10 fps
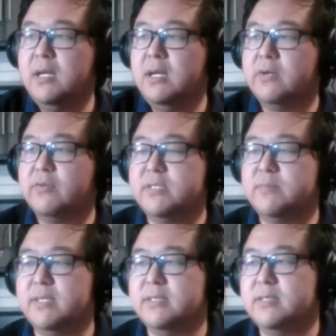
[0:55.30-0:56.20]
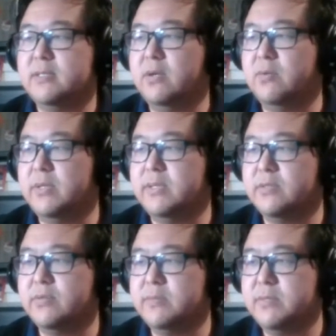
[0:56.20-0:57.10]
Christmas, there was
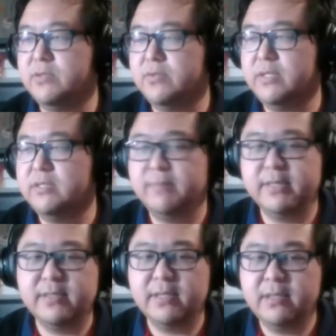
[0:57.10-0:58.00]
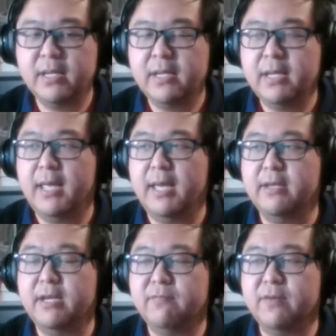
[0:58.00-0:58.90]
Christmas trees mixed in, and
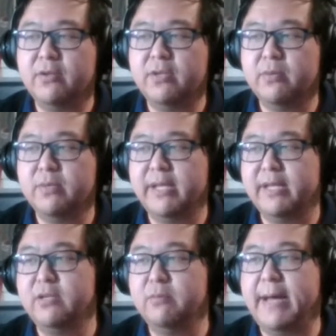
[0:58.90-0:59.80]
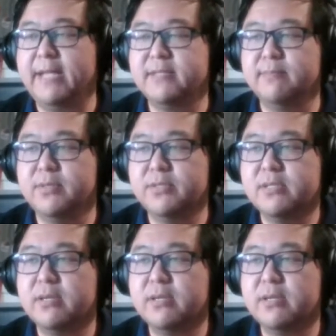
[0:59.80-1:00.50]
Nightfall, there were like little bat symbols.